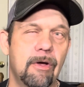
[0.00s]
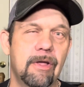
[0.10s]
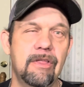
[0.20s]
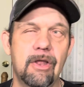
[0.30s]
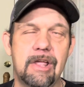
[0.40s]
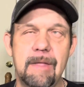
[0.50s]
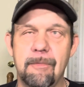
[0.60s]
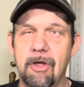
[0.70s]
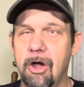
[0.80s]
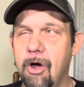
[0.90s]
keep
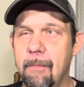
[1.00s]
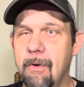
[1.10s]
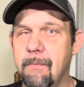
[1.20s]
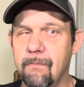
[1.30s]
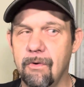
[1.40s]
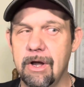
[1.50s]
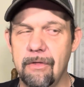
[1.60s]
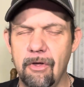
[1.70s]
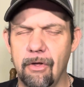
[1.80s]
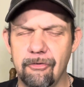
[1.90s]
their home open for the
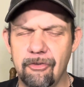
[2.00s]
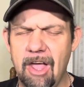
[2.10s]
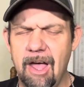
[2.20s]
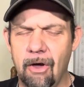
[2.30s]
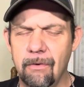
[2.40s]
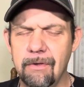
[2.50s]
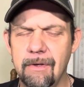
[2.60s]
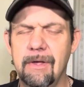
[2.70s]
adult child,